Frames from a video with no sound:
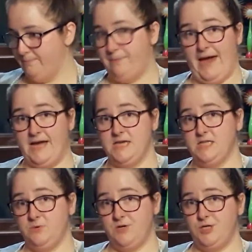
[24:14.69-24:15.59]
packet
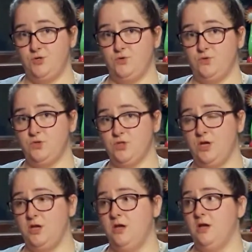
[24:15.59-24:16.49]
that we use,
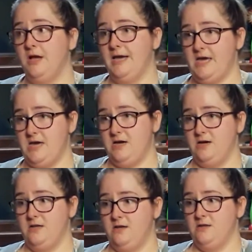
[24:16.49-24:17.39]

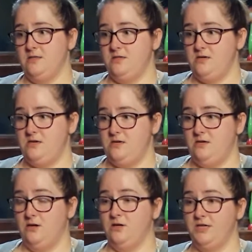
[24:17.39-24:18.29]
and
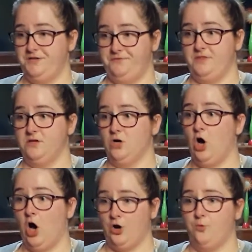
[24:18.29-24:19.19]
if the
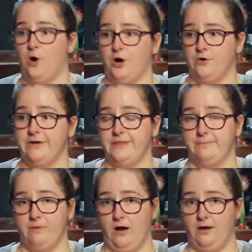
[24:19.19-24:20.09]
hotter water in the
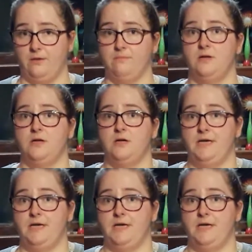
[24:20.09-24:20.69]
bottom